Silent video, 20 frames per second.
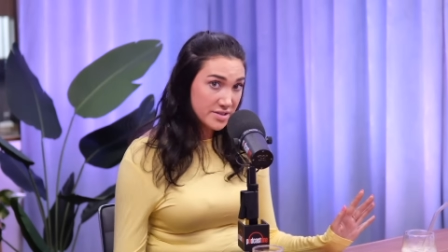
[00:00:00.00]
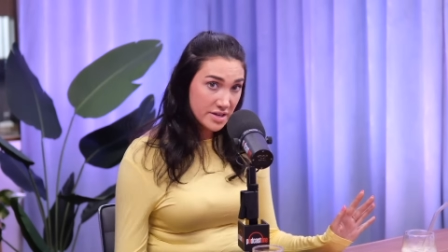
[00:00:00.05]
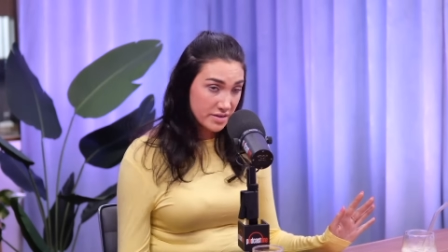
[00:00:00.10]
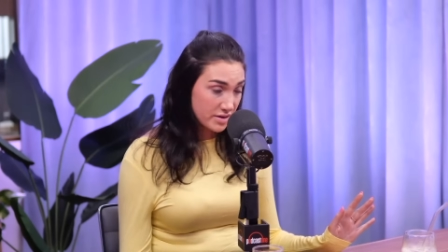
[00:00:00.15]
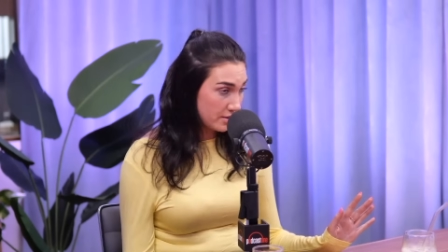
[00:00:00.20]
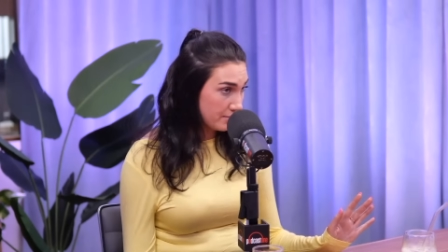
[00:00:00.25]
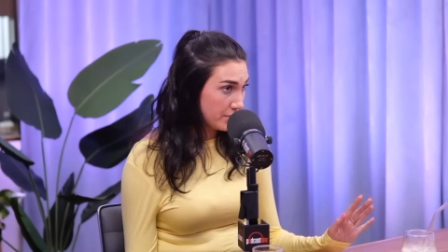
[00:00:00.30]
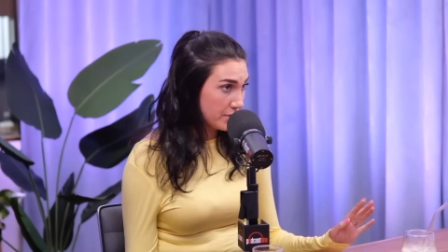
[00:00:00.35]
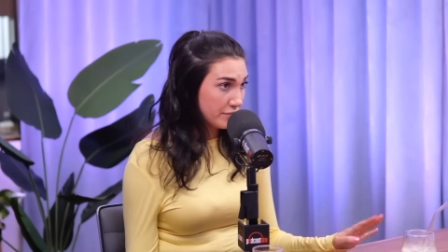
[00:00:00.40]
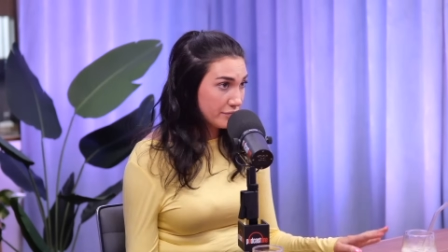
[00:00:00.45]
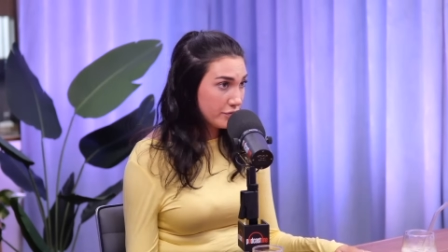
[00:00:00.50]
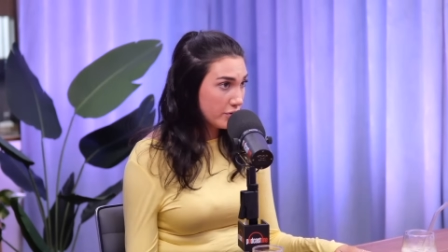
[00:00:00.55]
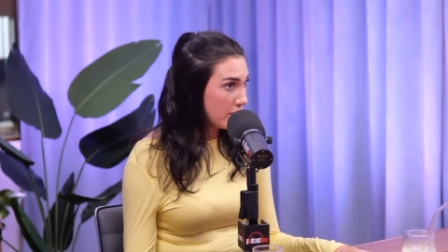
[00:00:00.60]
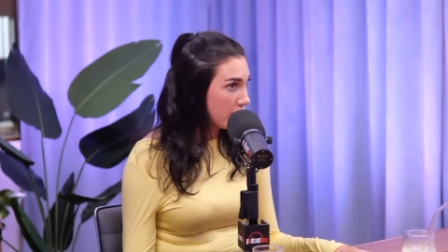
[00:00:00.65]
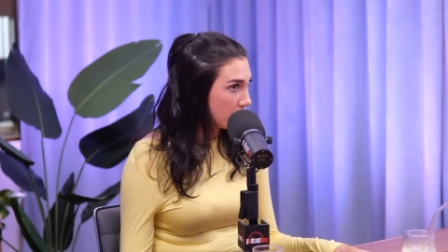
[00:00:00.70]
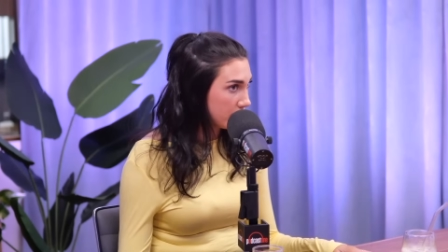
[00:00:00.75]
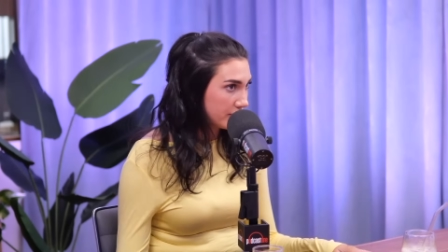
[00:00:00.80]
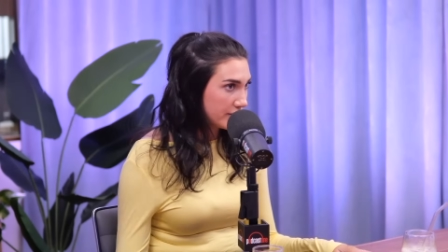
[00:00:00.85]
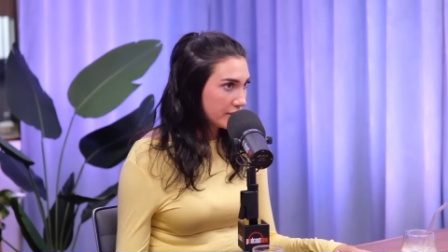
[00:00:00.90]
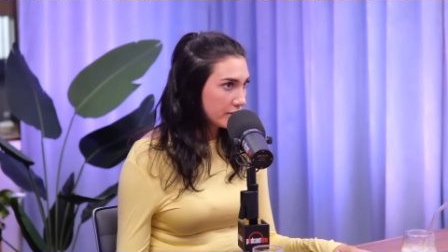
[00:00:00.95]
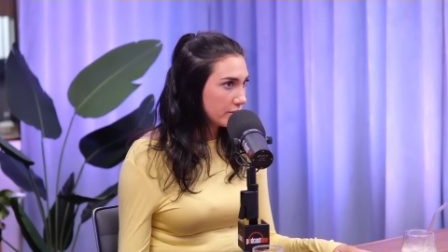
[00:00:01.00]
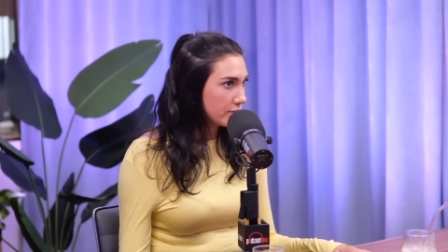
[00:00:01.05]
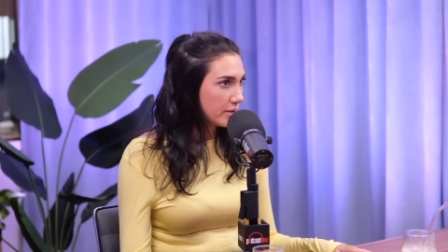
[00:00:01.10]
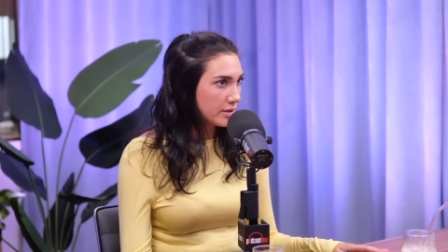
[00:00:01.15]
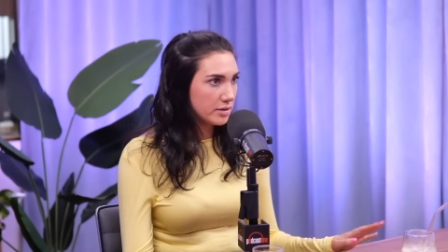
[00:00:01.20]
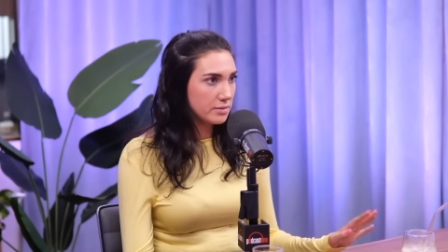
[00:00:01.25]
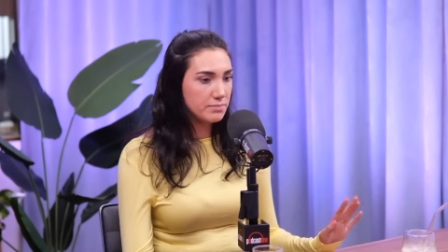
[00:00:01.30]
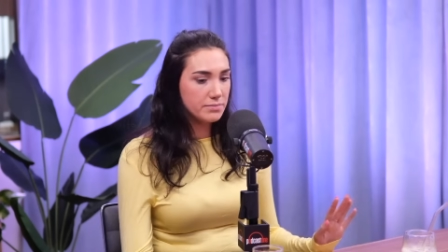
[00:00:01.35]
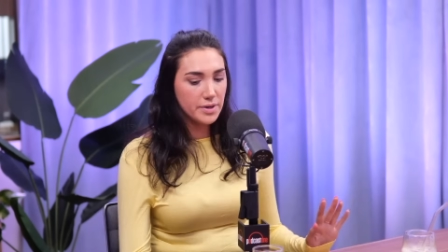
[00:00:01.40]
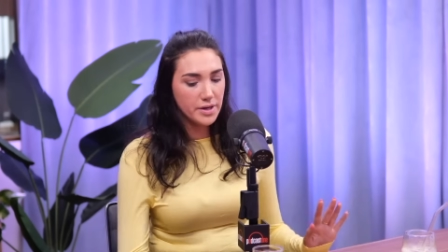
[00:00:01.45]
I pay for it, like that
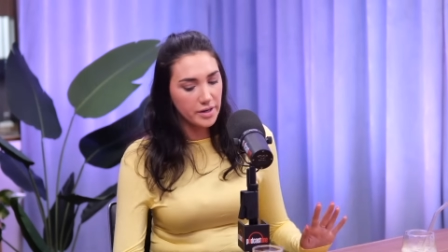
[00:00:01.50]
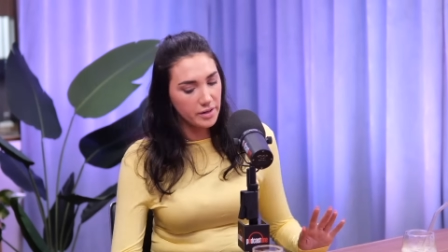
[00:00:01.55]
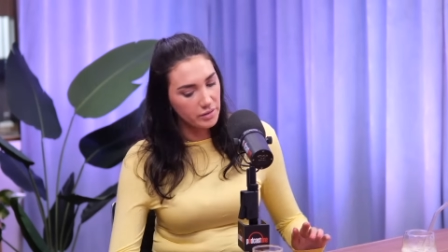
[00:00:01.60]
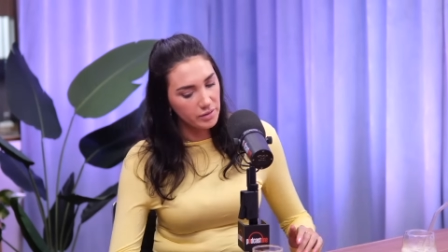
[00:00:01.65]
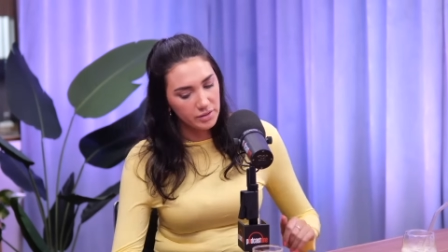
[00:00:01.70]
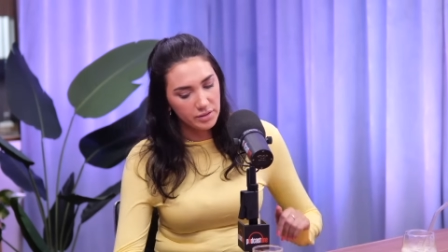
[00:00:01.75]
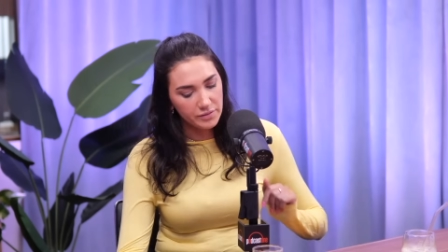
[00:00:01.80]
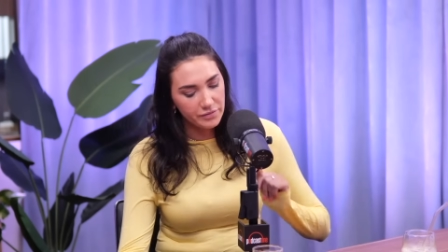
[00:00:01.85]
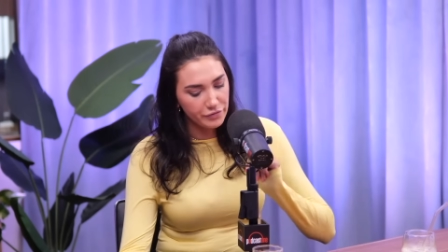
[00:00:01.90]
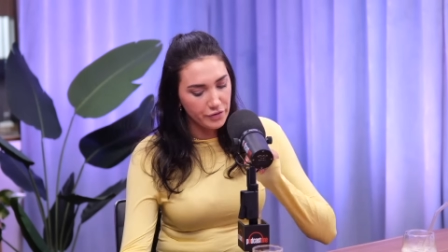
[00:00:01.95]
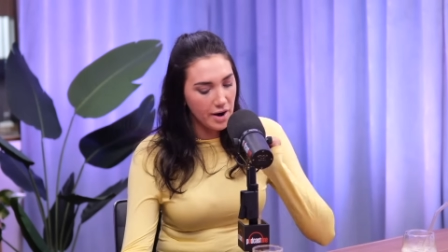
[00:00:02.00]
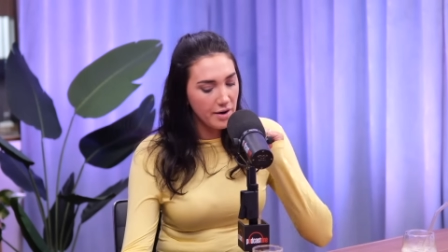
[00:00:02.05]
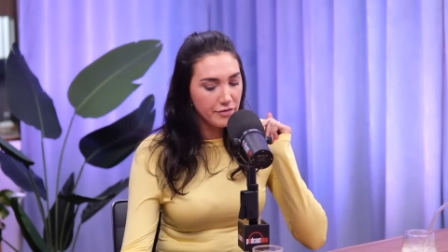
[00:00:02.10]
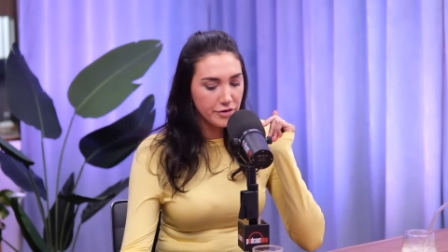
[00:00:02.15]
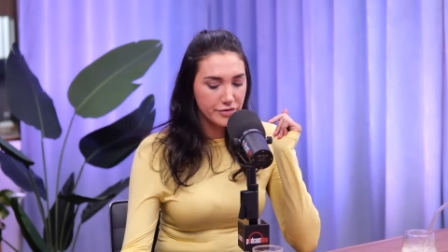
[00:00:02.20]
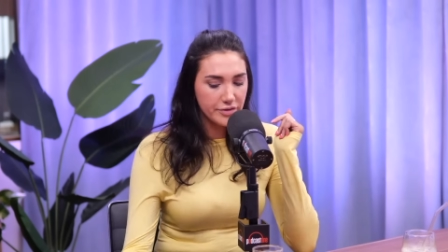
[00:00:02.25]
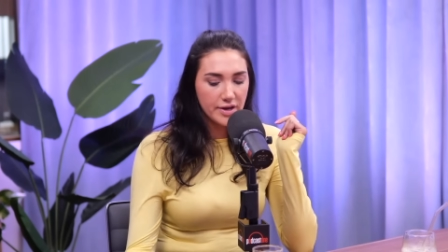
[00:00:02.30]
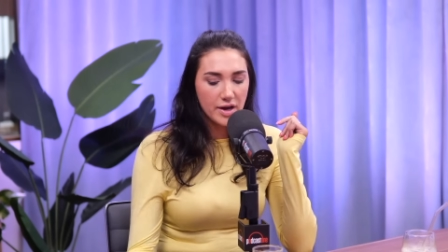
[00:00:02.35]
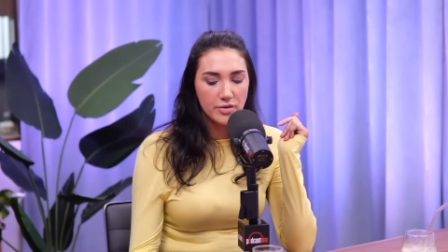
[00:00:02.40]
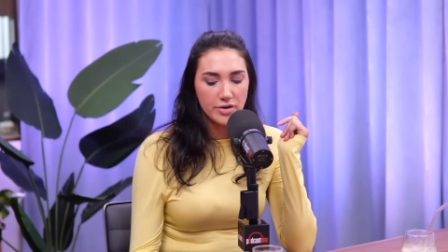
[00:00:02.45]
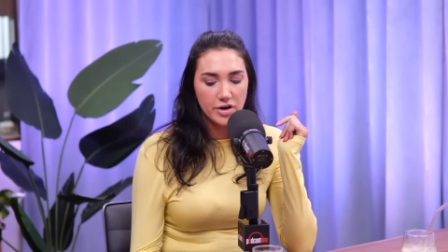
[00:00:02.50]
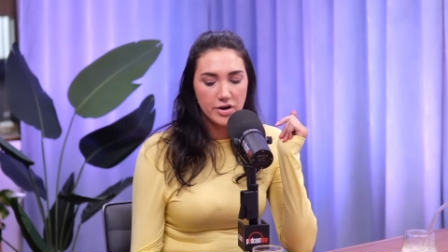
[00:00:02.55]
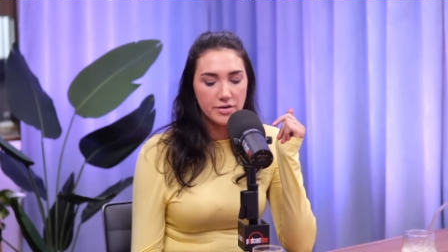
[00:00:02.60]
I'm paying for everything out here.